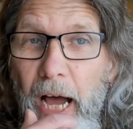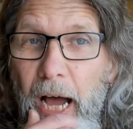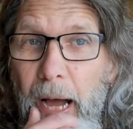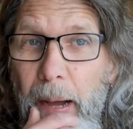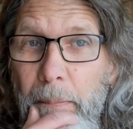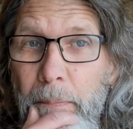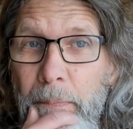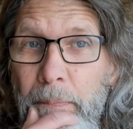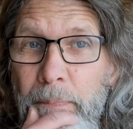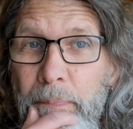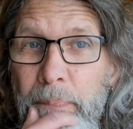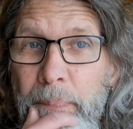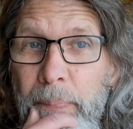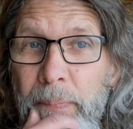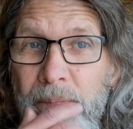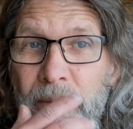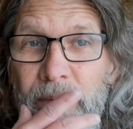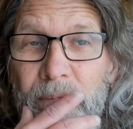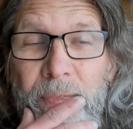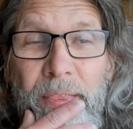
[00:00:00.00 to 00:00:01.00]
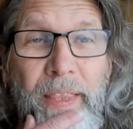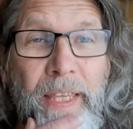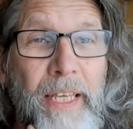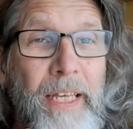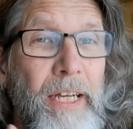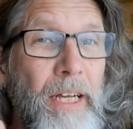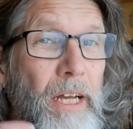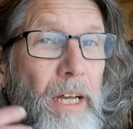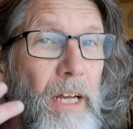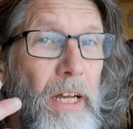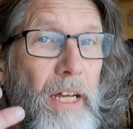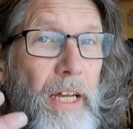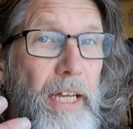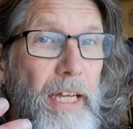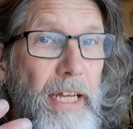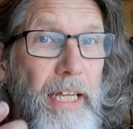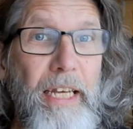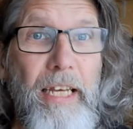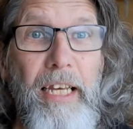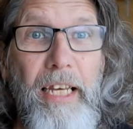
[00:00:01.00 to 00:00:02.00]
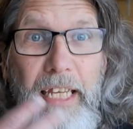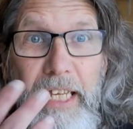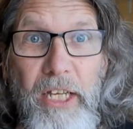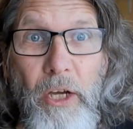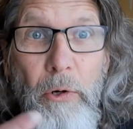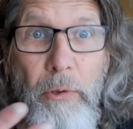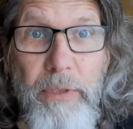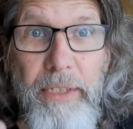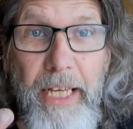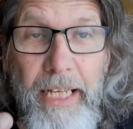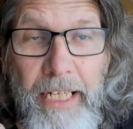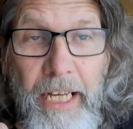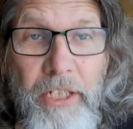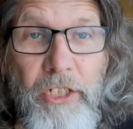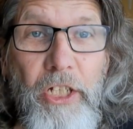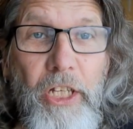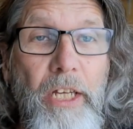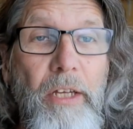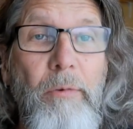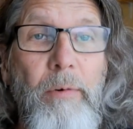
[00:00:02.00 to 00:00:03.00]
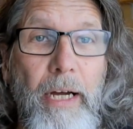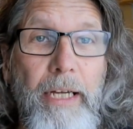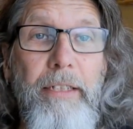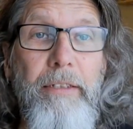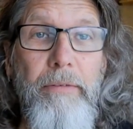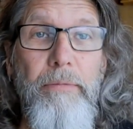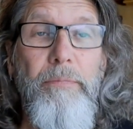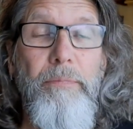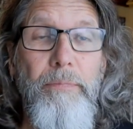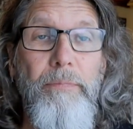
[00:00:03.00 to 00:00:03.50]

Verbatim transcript: um, in Leo's energy, right?